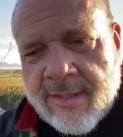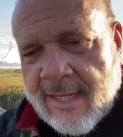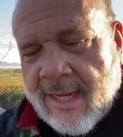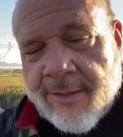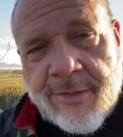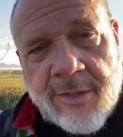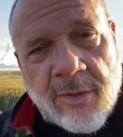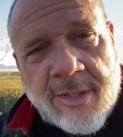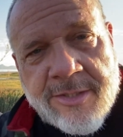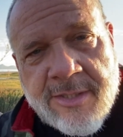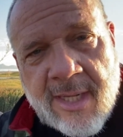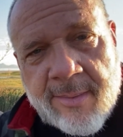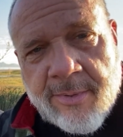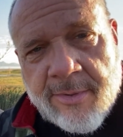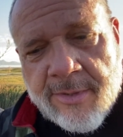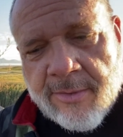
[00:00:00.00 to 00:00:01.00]
had the only
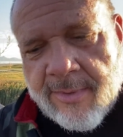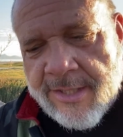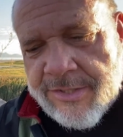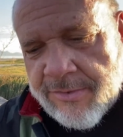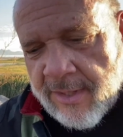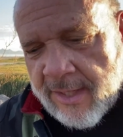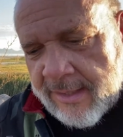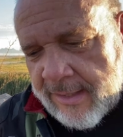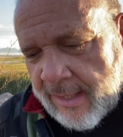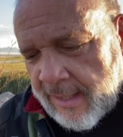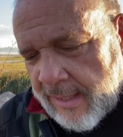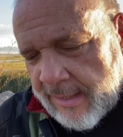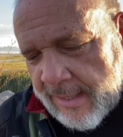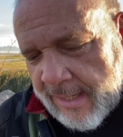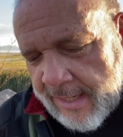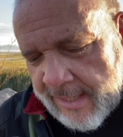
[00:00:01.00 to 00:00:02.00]
table in the restaurant,
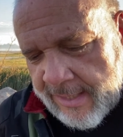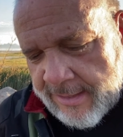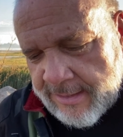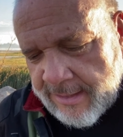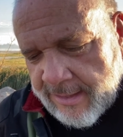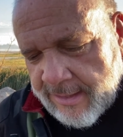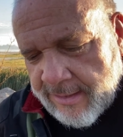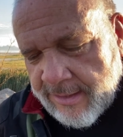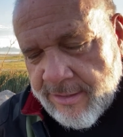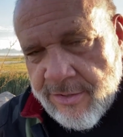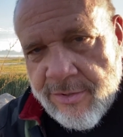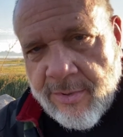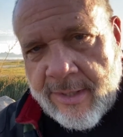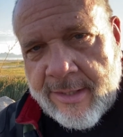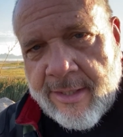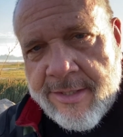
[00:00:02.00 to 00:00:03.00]
and uh,
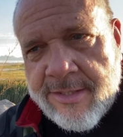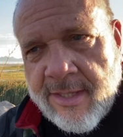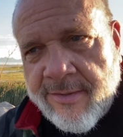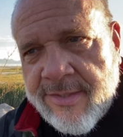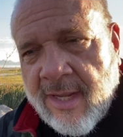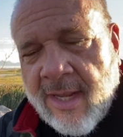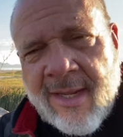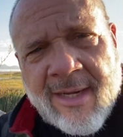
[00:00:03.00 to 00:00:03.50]
it ourselves.